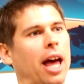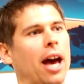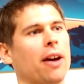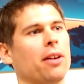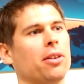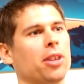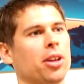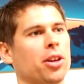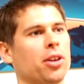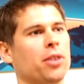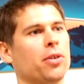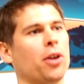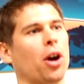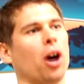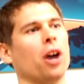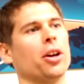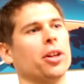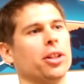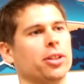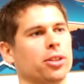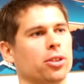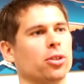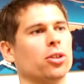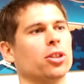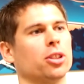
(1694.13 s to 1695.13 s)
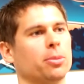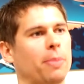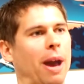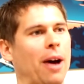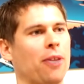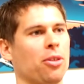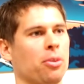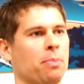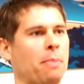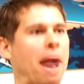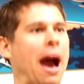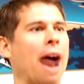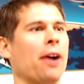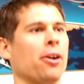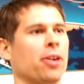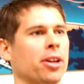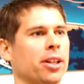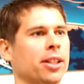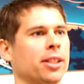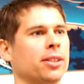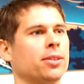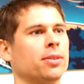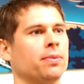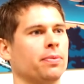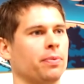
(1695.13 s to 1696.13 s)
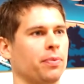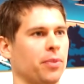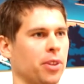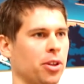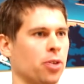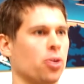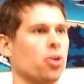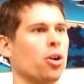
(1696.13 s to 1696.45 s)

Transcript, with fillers: That you kind of talked about the barriers for